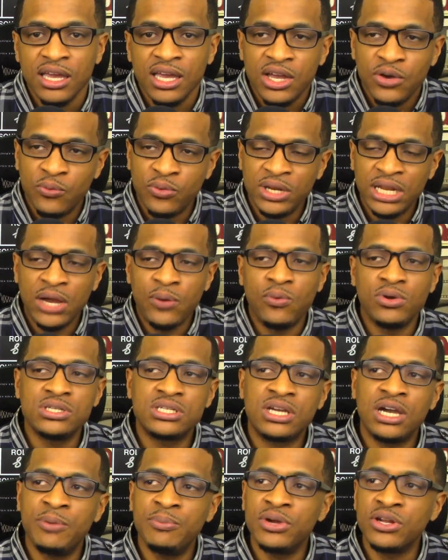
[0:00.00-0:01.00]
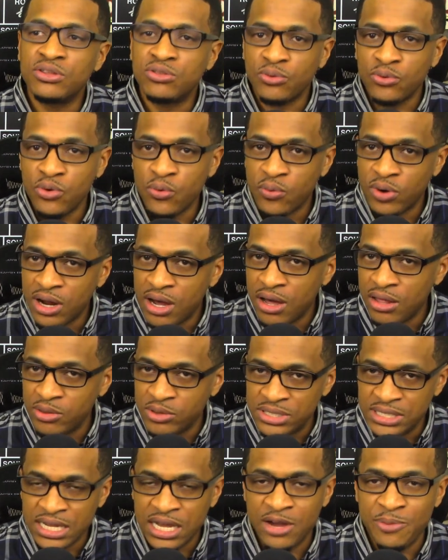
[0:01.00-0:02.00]
when they was coming through with all the
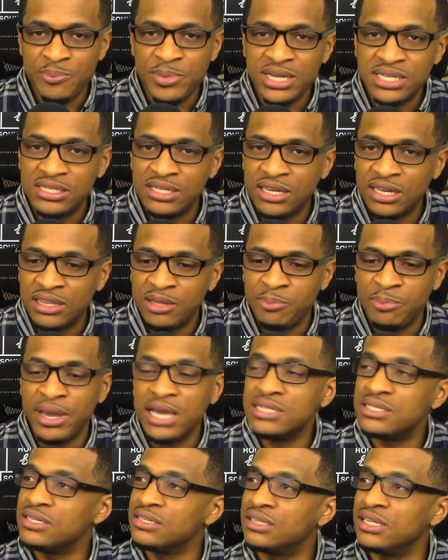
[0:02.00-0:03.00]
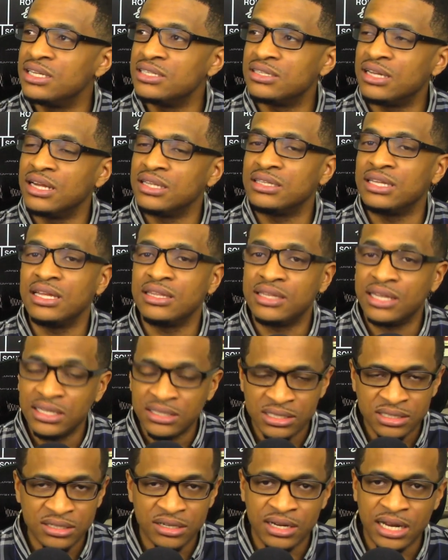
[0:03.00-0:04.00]
sound mixing and the bass and things like that, that
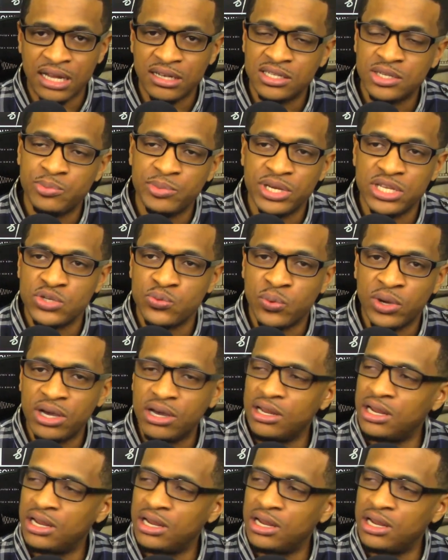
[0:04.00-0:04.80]
stood out to me as well.